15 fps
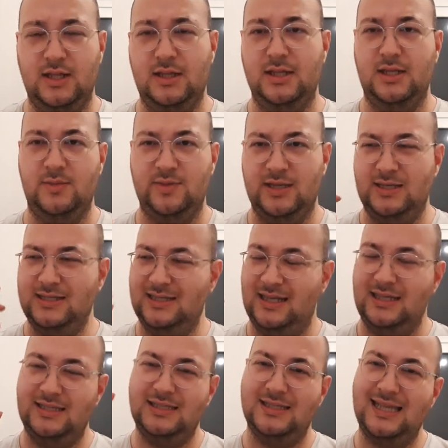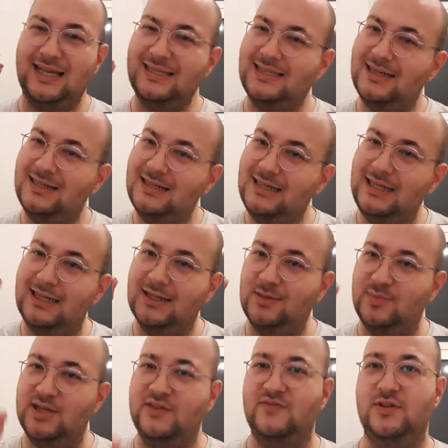A little bit like just that tiny little
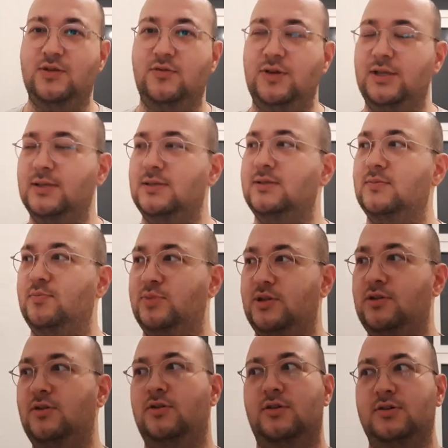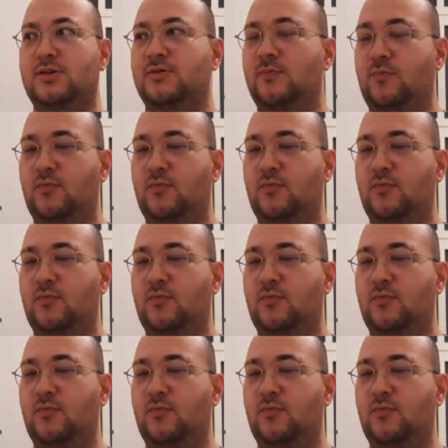bit of annoyance because